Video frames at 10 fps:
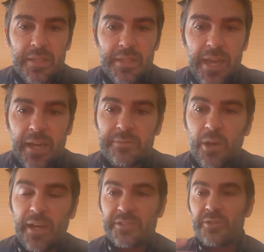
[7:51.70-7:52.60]
Yeah,
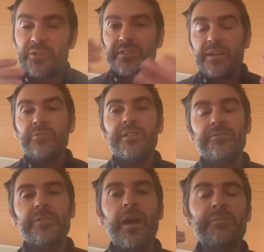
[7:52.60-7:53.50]
all right, so there's several
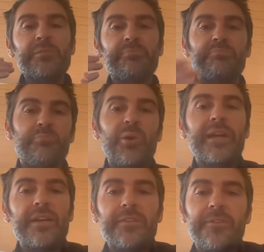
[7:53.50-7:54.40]
different, I'm just
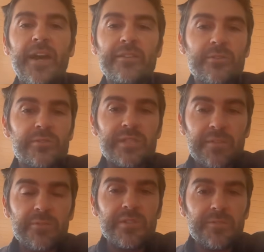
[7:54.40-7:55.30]
pointing out the fact that there's
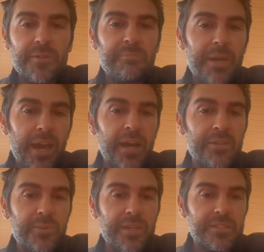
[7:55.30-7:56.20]
several different
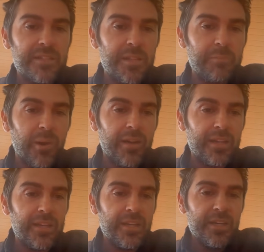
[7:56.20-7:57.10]
pathways that the
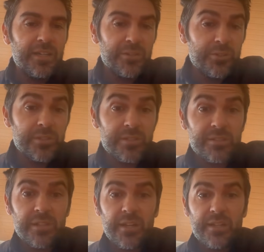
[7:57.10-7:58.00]
body
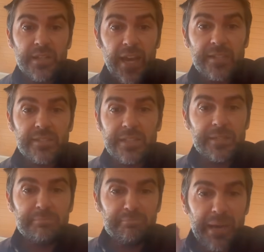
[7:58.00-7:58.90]
uses to
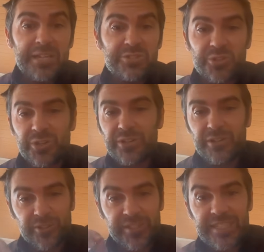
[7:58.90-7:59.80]
actually measure
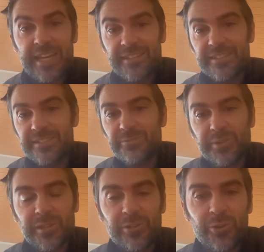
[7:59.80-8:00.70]
or sense
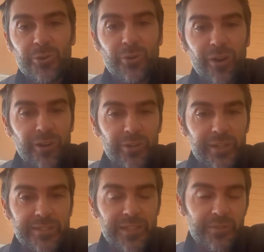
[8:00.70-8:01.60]
what the local
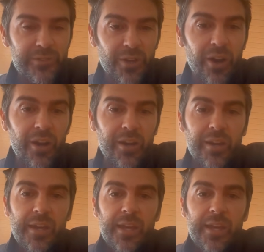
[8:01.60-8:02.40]
ROS levels are.